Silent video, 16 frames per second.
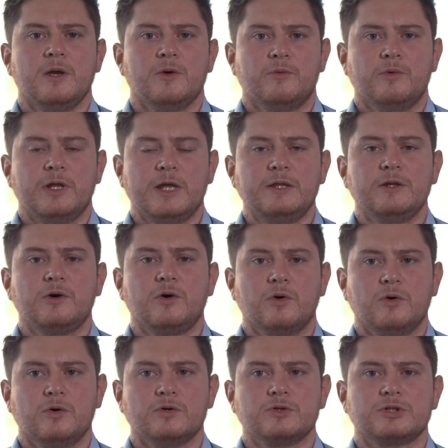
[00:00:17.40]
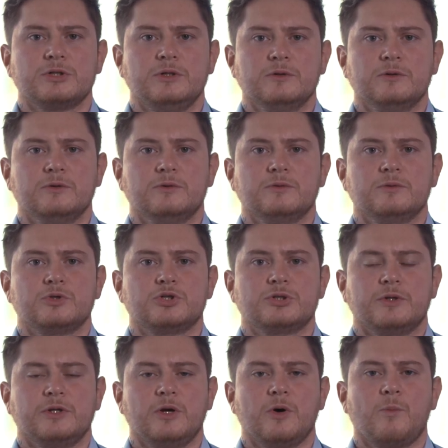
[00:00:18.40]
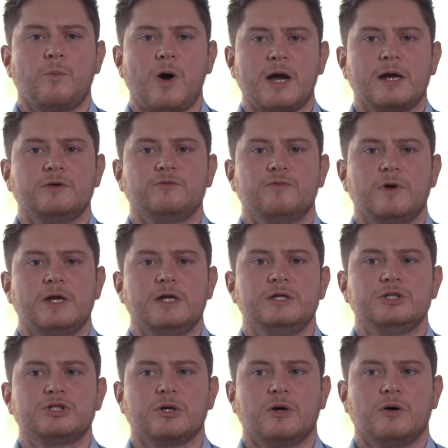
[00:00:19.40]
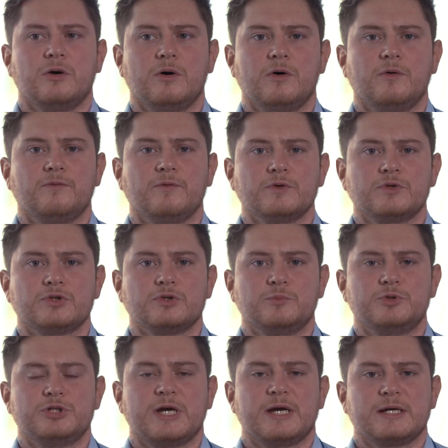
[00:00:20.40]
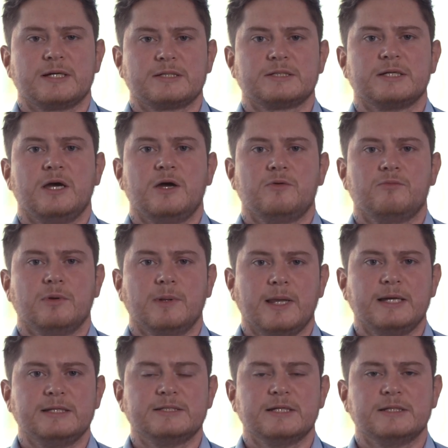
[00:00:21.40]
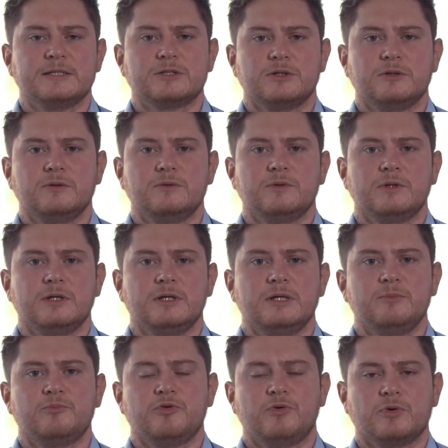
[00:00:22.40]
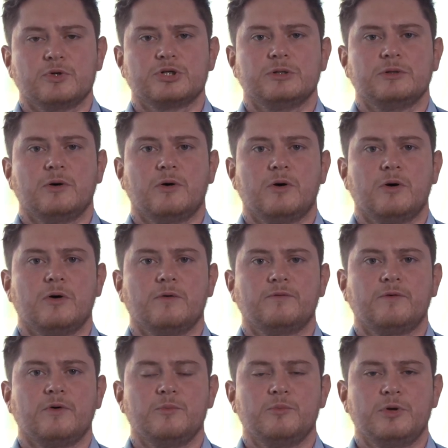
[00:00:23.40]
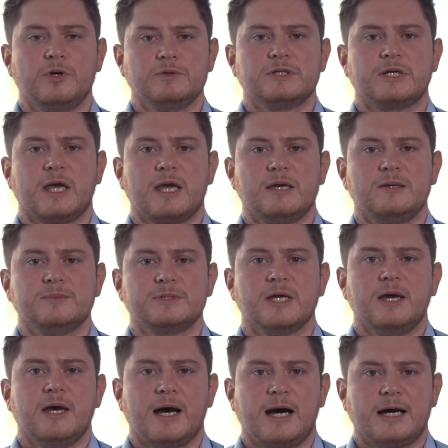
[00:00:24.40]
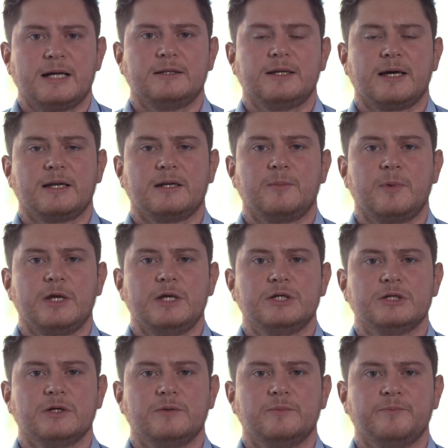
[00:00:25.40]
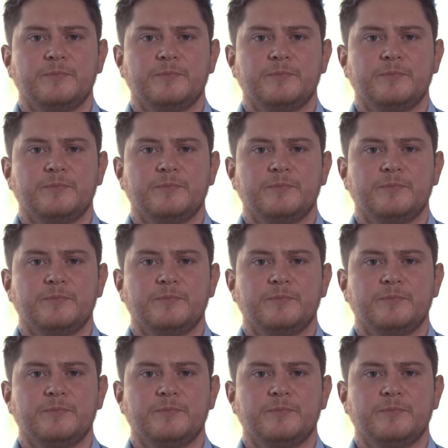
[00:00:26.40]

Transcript: Within the course, you'll study a wide range of subjects related to the production of computer games and animation.